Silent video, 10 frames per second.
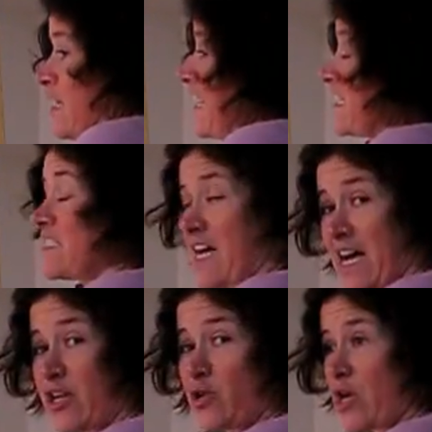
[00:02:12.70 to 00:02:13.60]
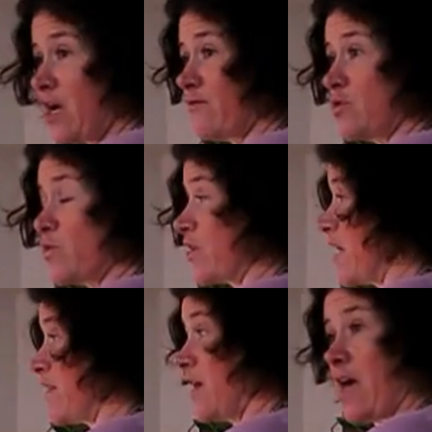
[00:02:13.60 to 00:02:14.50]
an entire novel where
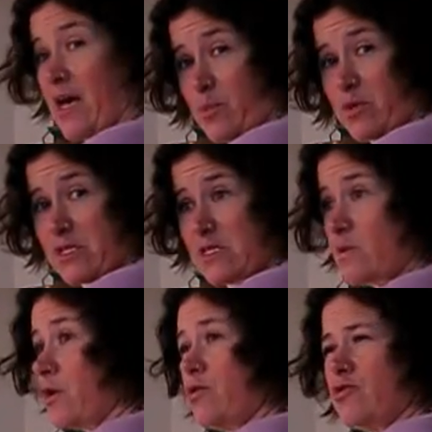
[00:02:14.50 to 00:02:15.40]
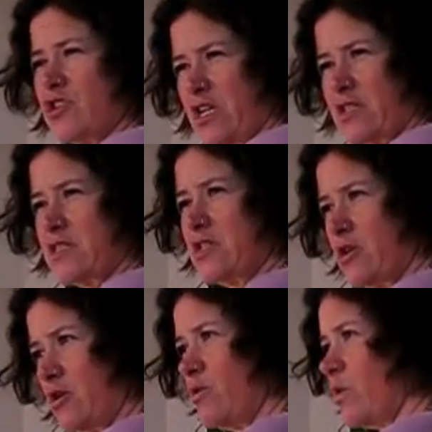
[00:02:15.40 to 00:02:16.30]
nothing happens, where you're just
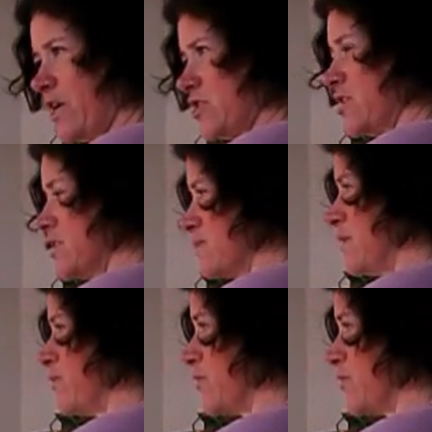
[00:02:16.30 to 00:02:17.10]
watching these people